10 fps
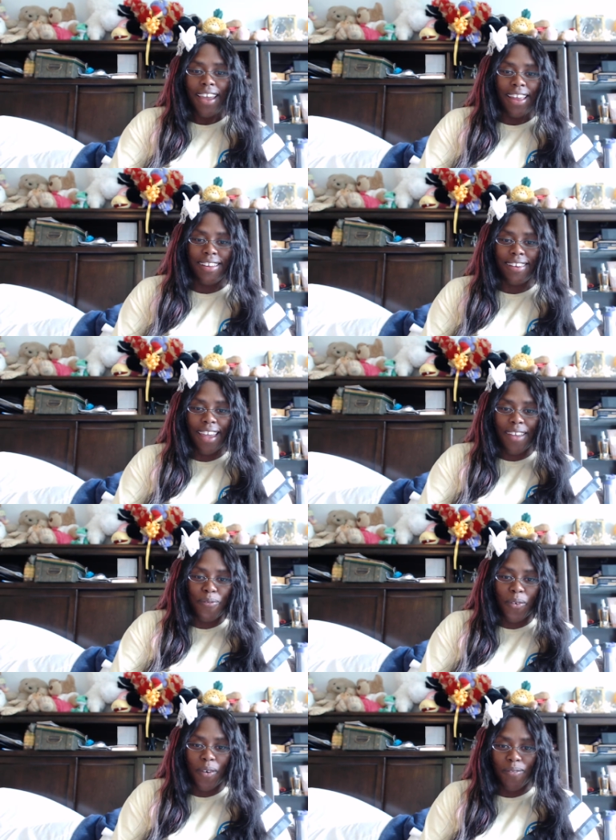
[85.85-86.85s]
in
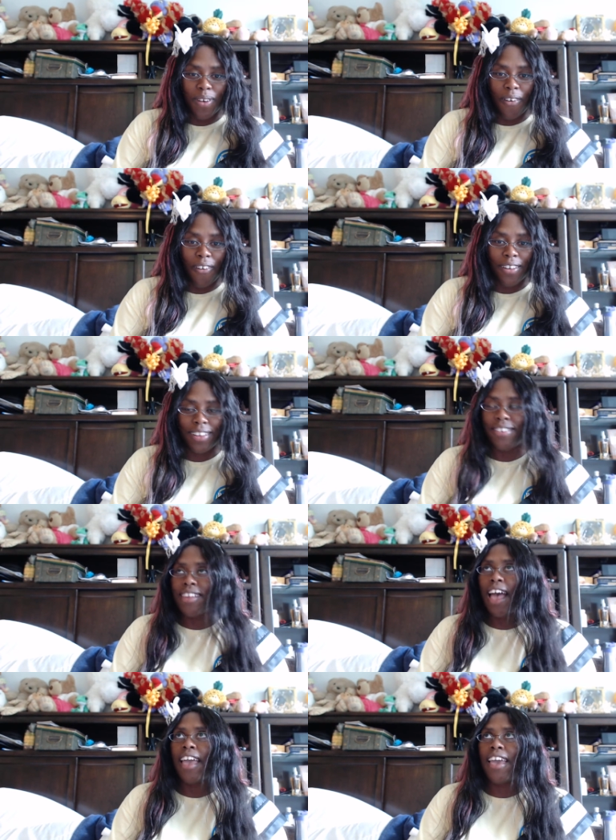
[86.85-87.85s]
for a vlog because
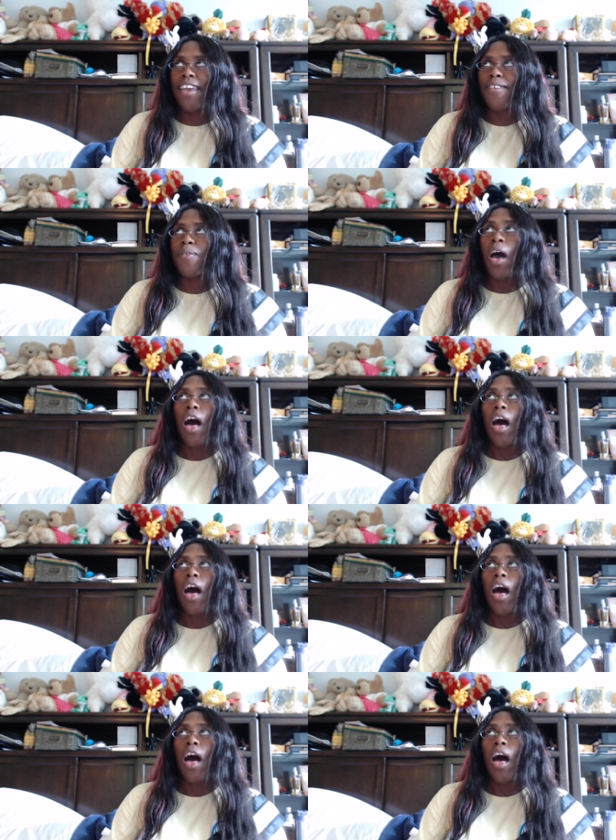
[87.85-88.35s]
I have